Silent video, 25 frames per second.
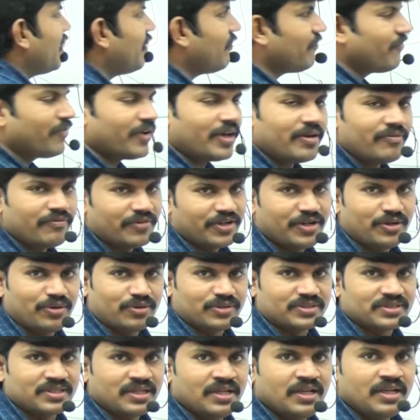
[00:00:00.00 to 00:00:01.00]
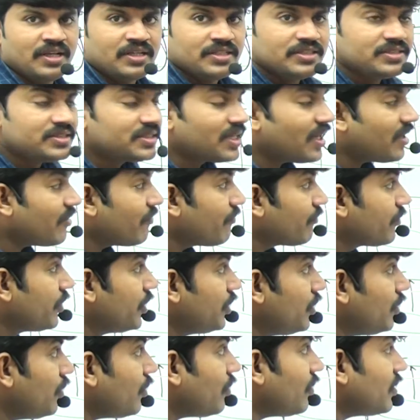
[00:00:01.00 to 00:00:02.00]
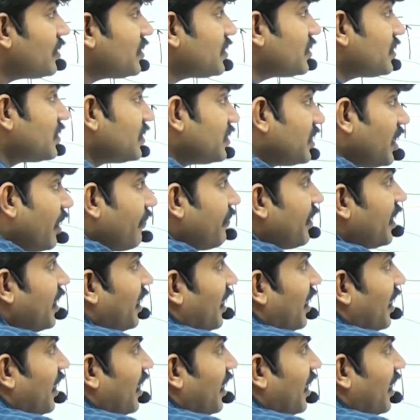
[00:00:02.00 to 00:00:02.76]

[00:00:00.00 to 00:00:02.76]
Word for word: M for Windows. Sir, Windows J V